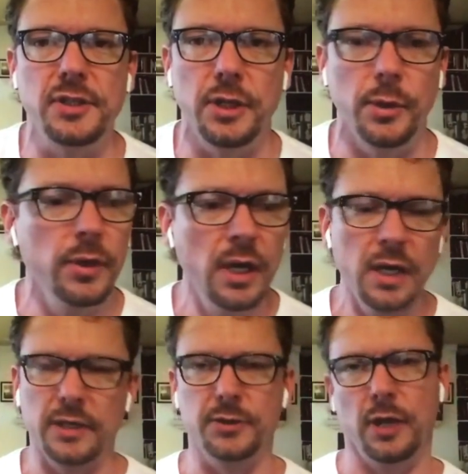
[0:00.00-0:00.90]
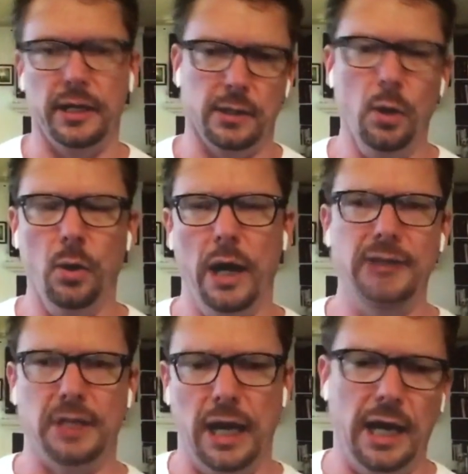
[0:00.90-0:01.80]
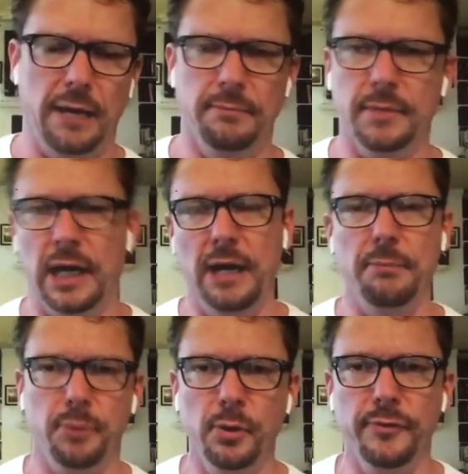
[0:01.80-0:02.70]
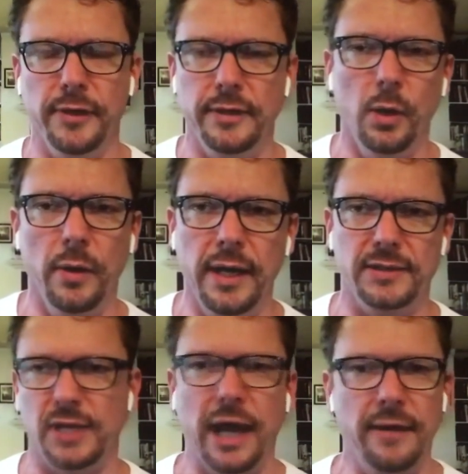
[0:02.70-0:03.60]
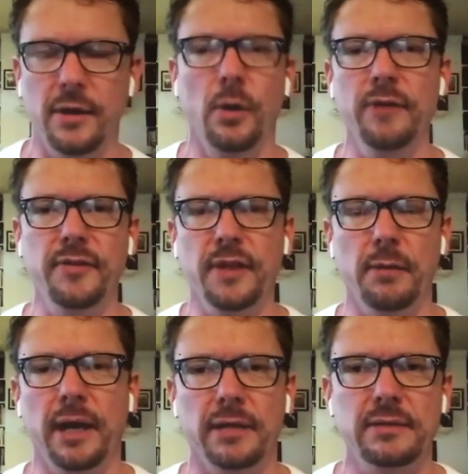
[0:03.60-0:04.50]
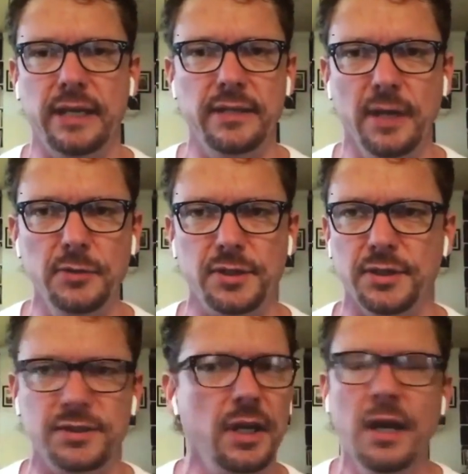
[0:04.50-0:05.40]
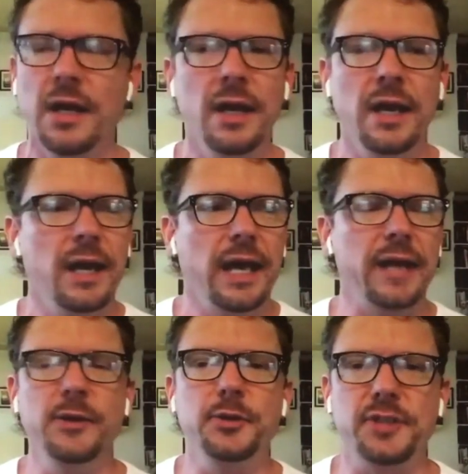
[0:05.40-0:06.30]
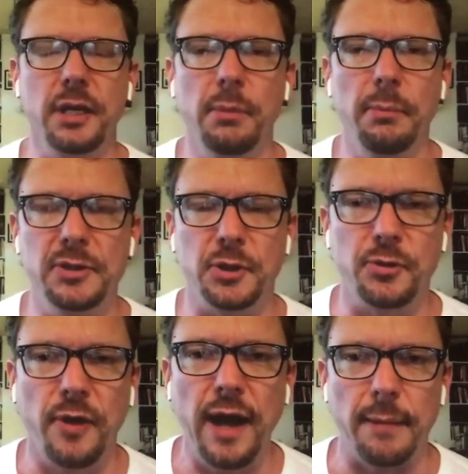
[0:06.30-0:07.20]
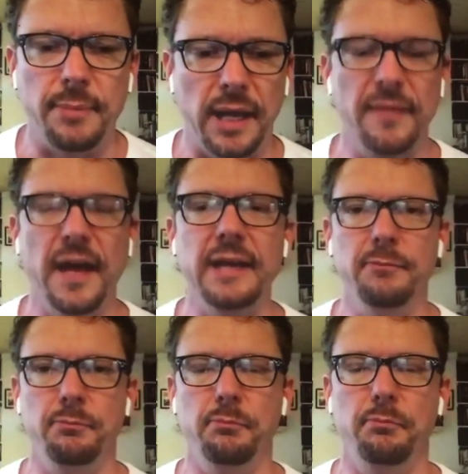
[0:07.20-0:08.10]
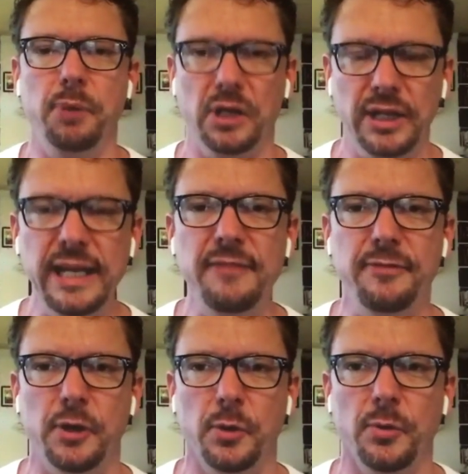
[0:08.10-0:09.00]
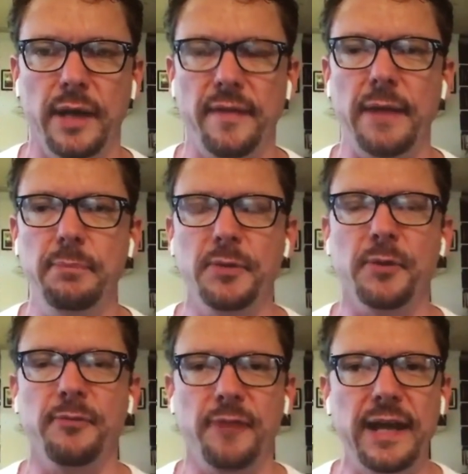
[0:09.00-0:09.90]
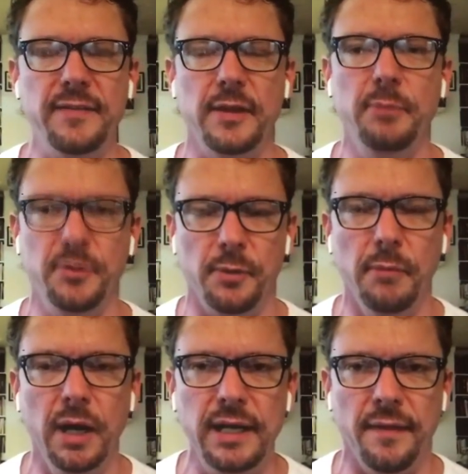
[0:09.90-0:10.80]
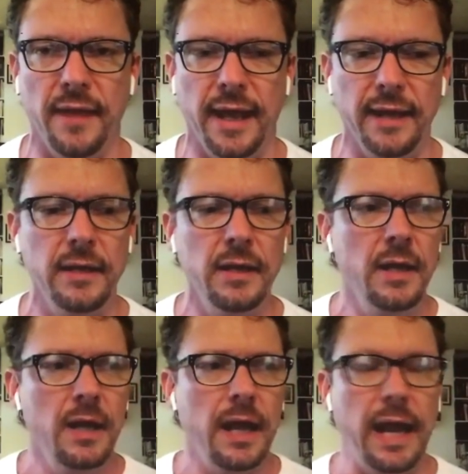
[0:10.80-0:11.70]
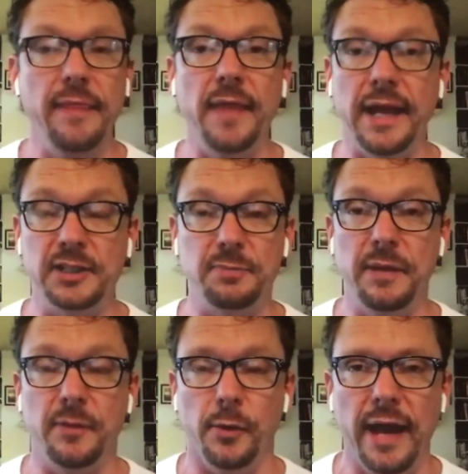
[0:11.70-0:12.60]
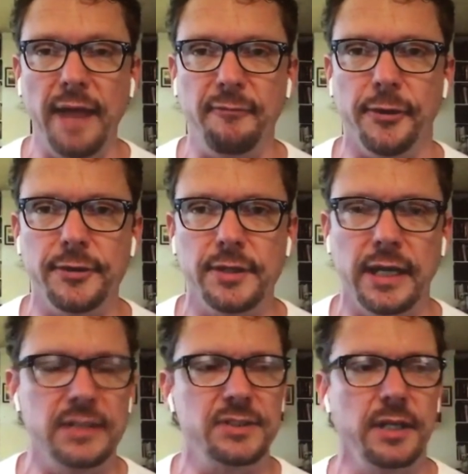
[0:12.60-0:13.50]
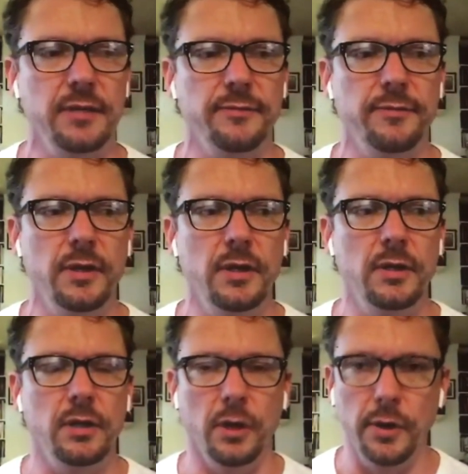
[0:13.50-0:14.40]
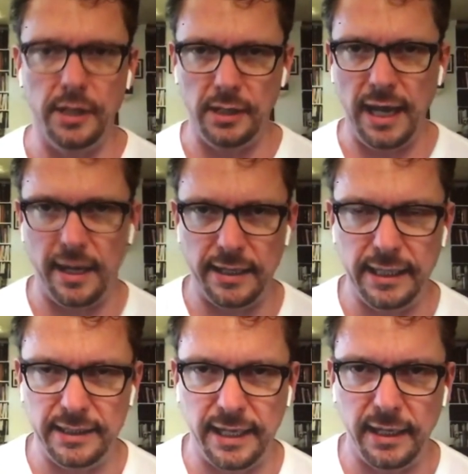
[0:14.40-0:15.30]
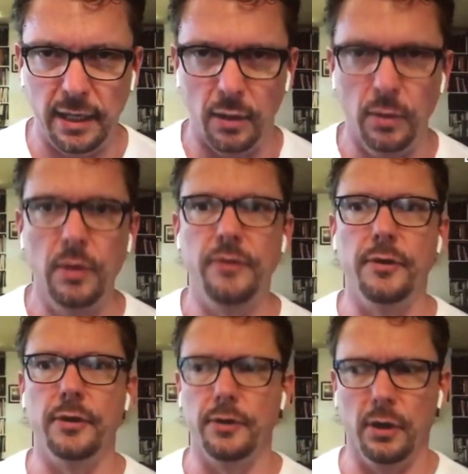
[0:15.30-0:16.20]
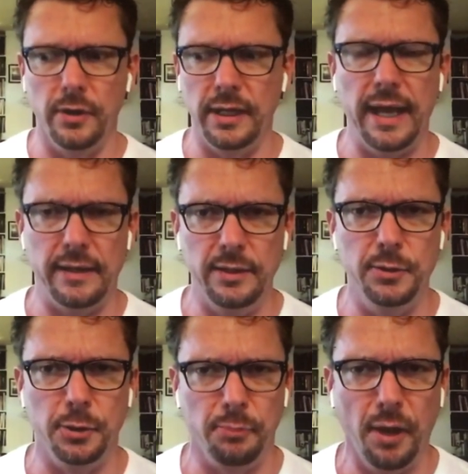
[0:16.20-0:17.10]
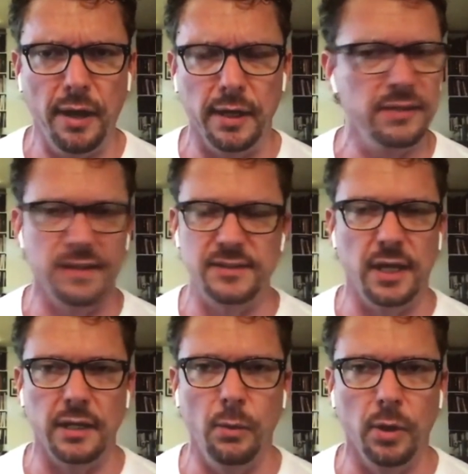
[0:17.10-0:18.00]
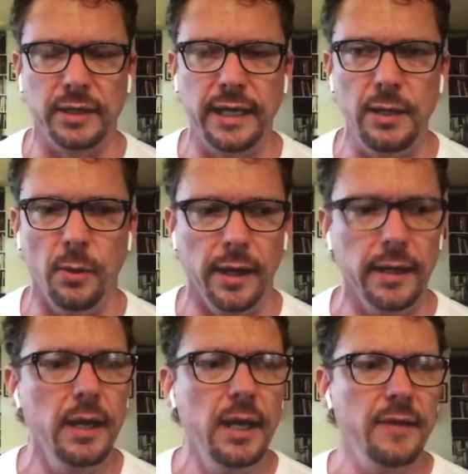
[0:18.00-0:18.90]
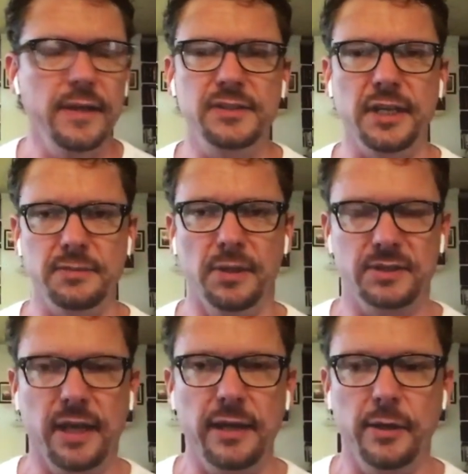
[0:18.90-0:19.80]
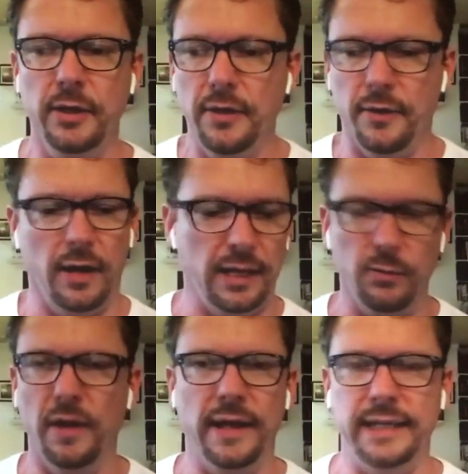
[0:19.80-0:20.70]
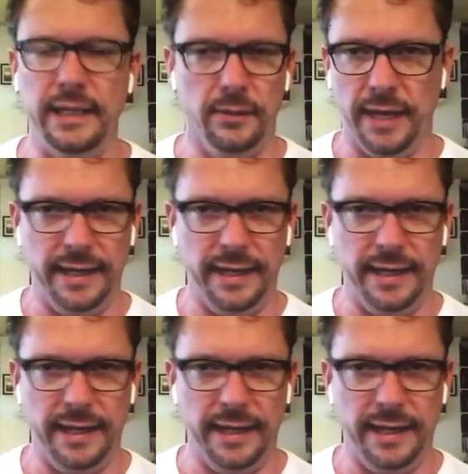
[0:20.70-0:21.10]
you because you're like, oh, I prove it. OS, I know everything about ketosis, and you're selling a bunch of crap, and they believe you, and they put their faith and put their money in that. And they expend their effort instead of learning how to eat keto. They're learning how to use your product that's not going to work anyway. Then 6 months later, they're like, well, that keto diet,